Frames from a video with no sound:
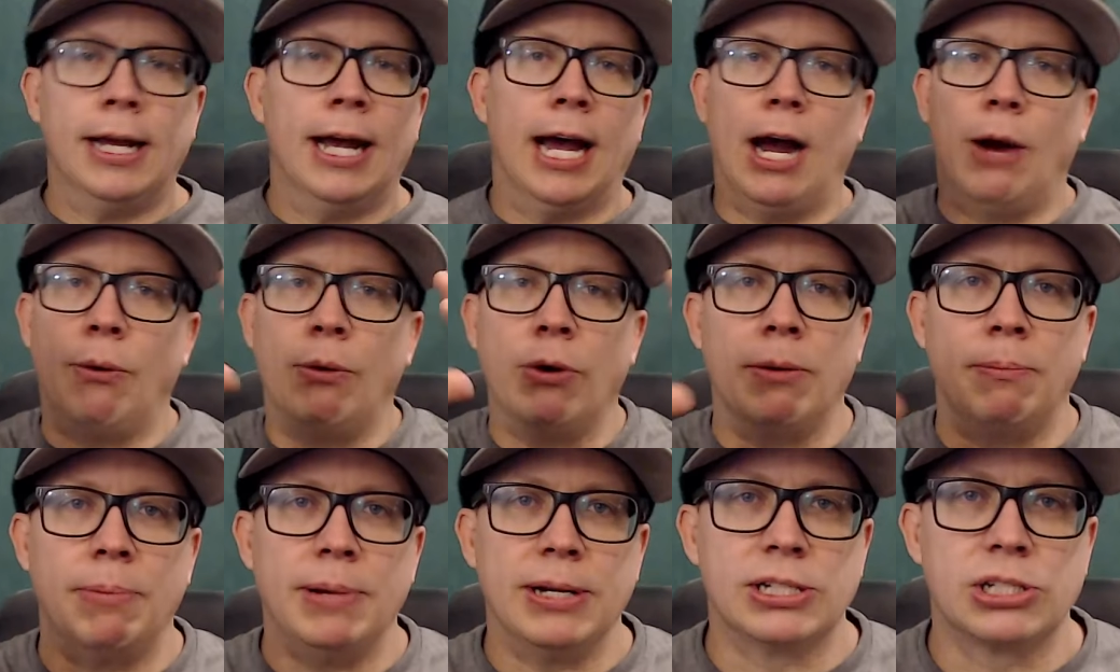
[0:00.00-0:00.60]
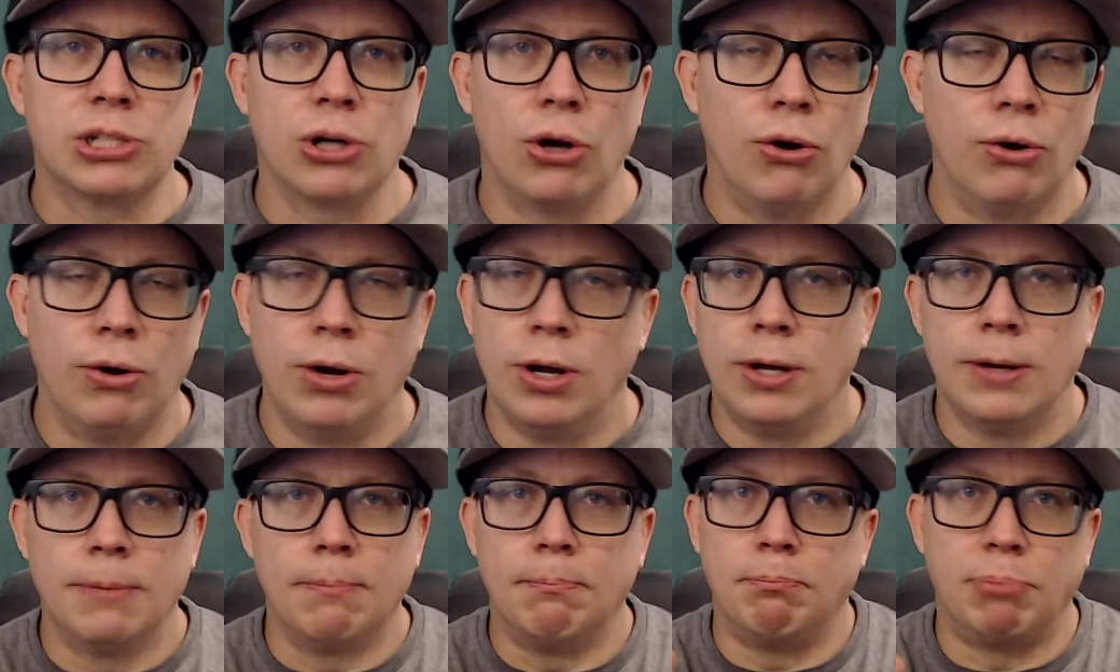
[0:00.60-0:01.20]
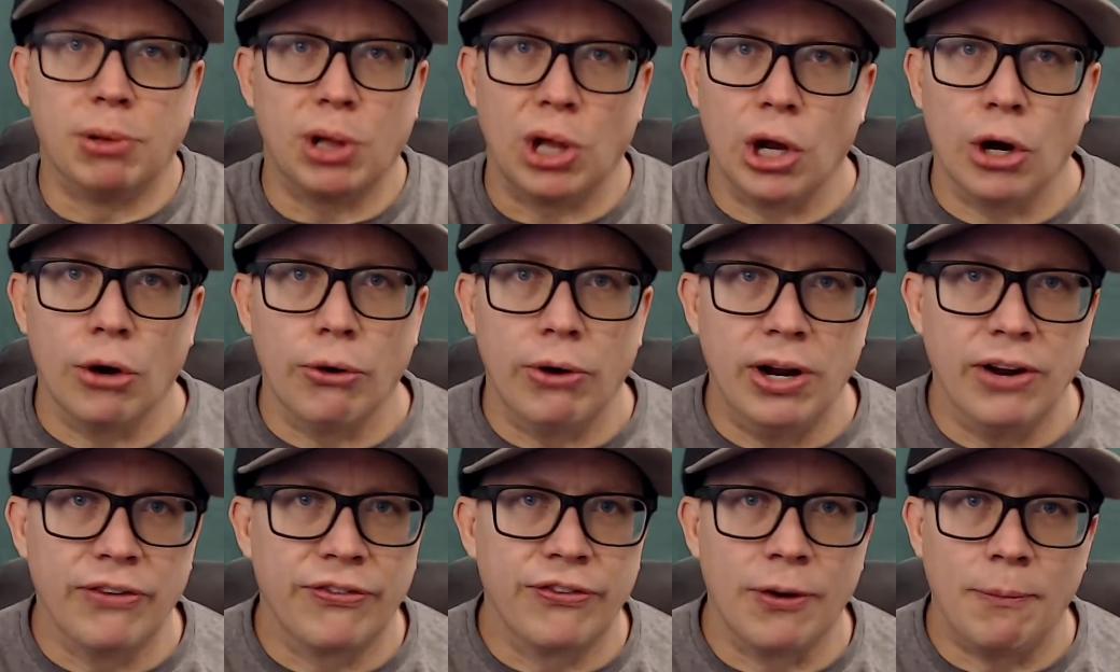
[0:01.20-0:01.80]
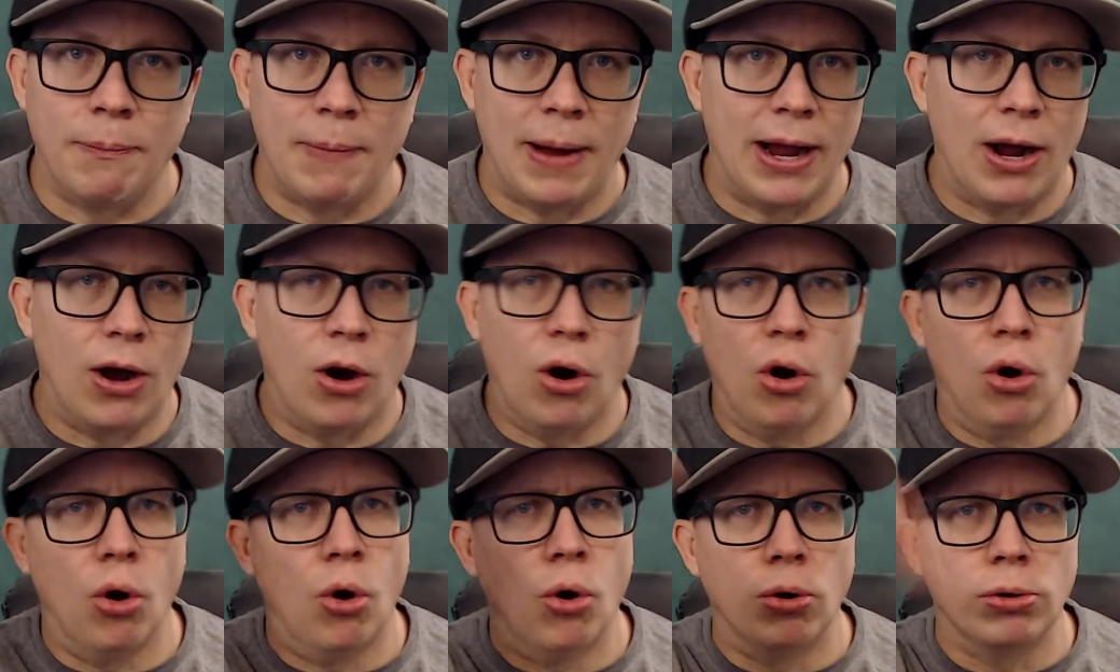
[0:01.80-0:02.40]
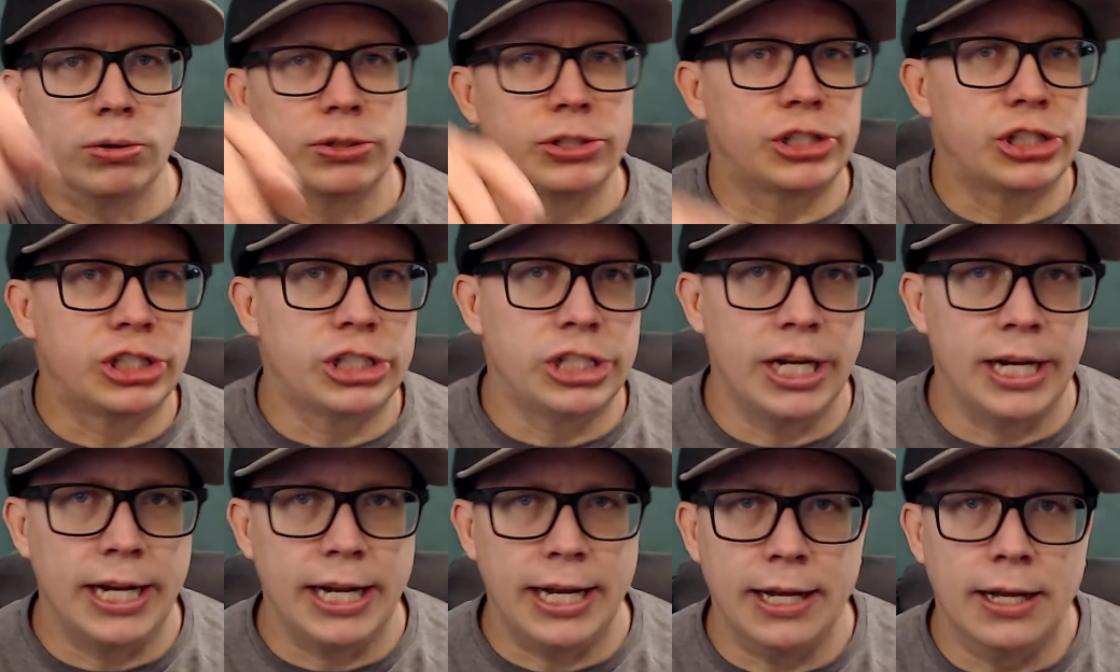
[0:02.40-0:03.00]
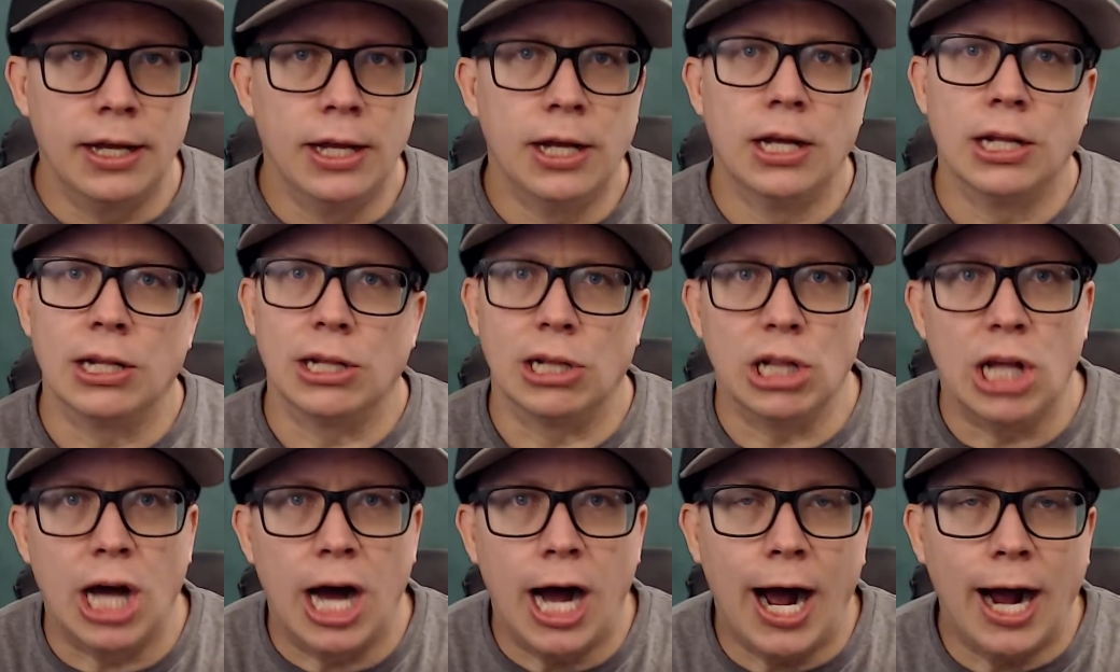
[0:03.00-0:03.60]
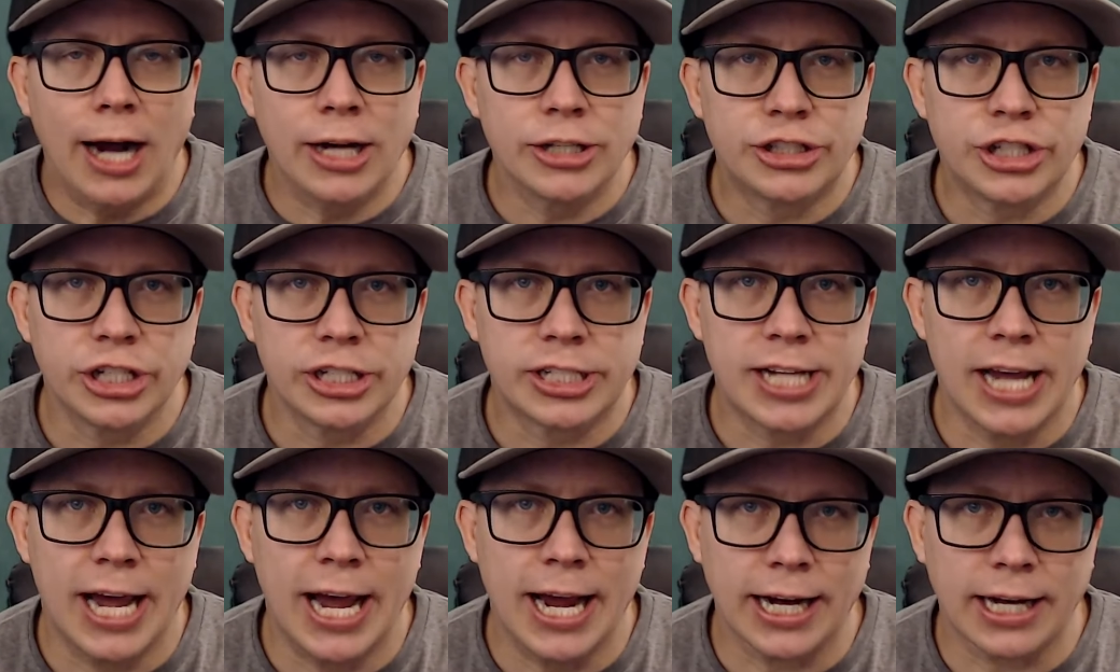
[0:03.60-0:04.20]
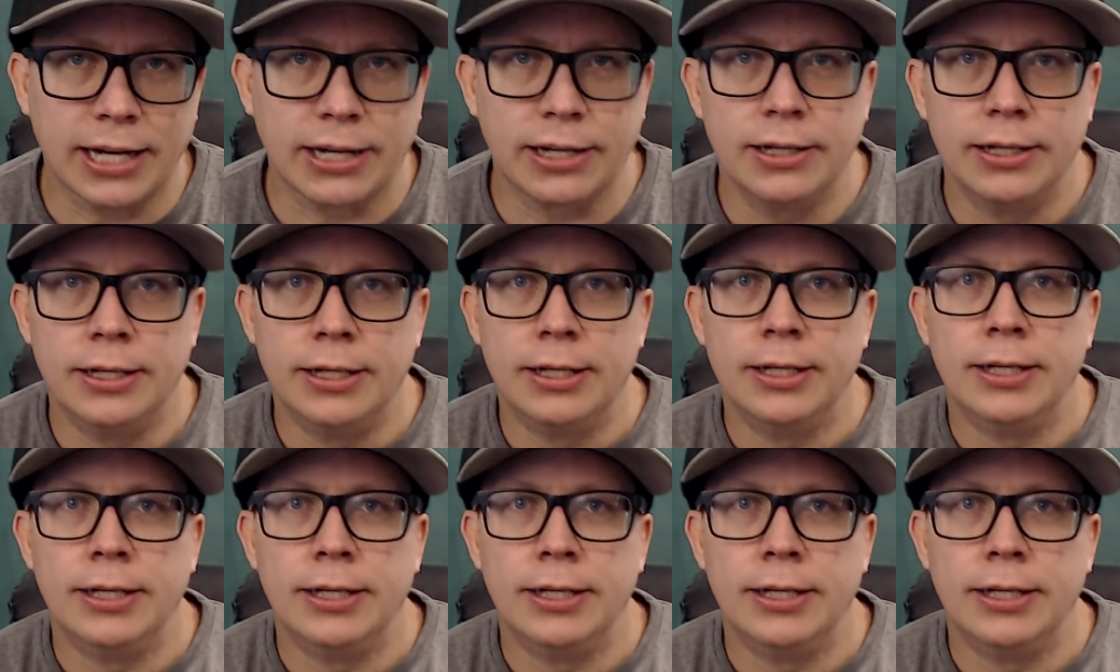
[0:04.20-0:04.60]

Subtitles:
I wouldn't be so blurry from my old shitty Logitech